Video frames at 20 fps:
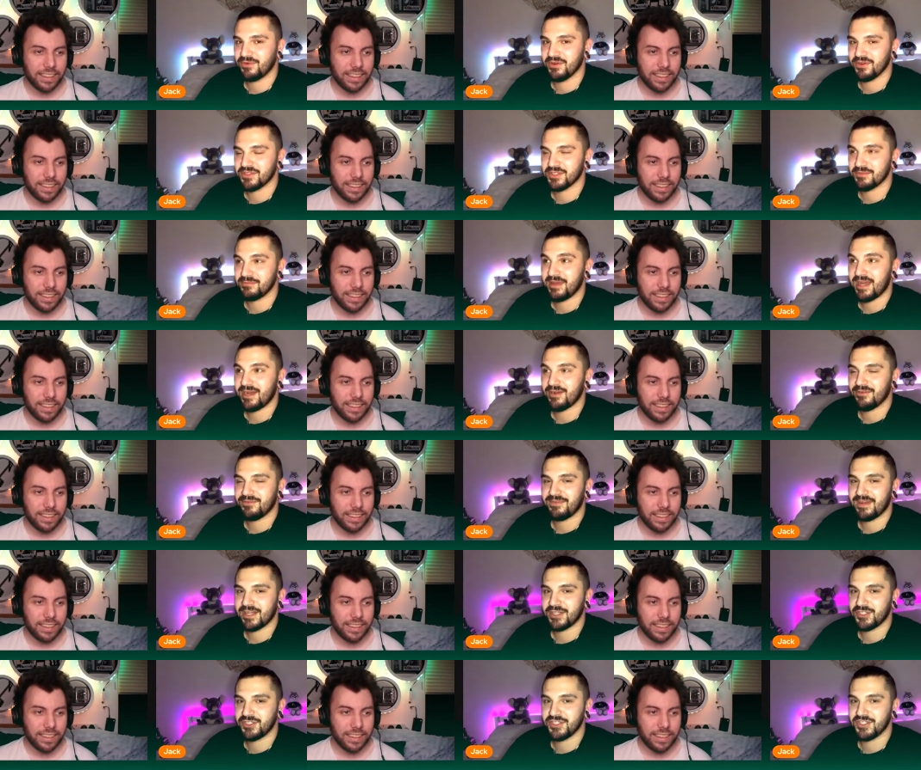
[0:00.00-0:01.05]
Speaker 1: where as a matter of fact,
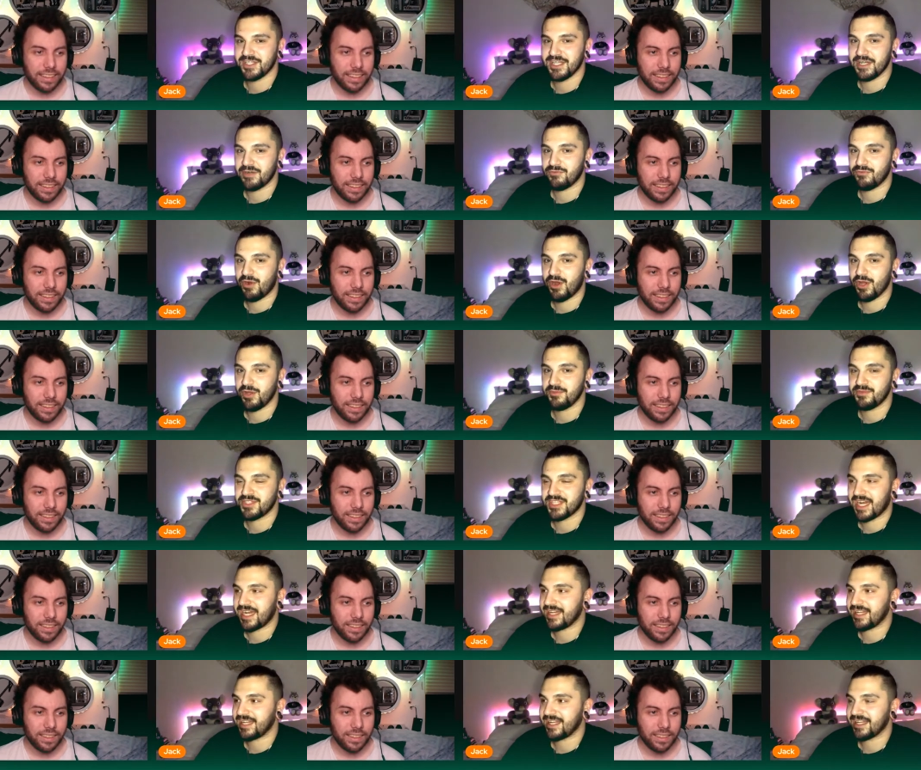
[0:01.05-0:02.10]
she's in a robe
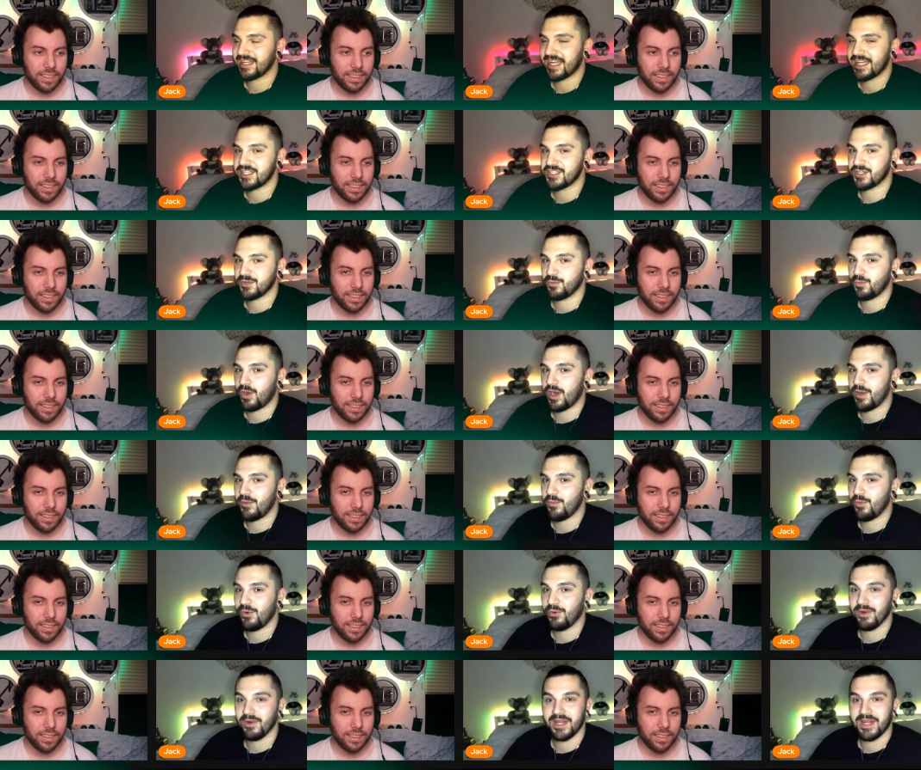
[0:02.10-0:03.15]
standing against a white
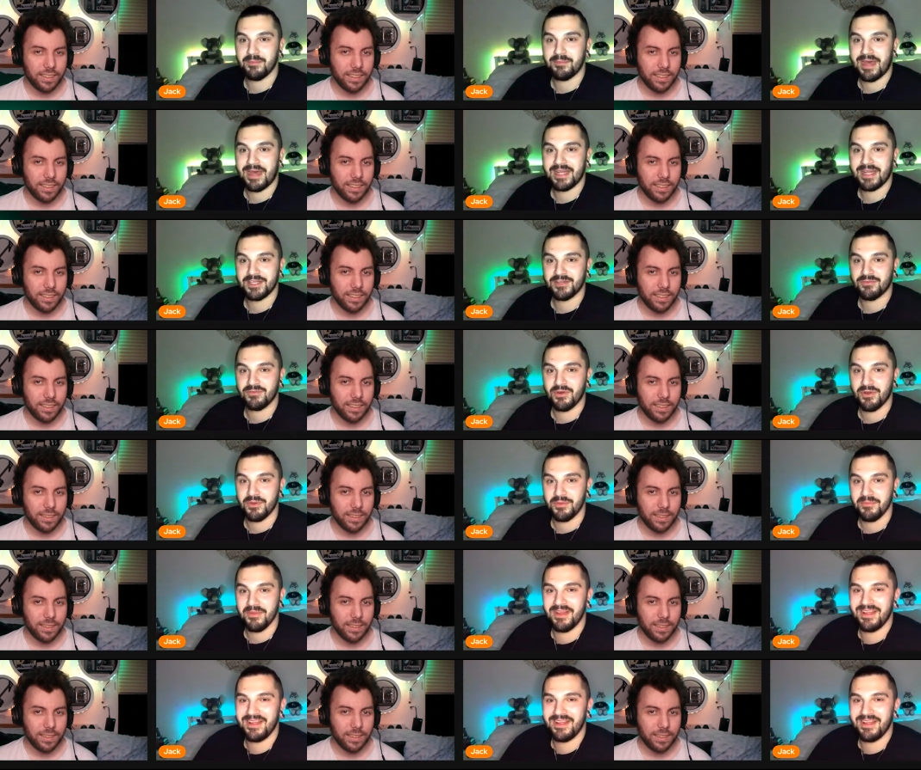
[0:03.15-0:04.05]
wall in a padded room.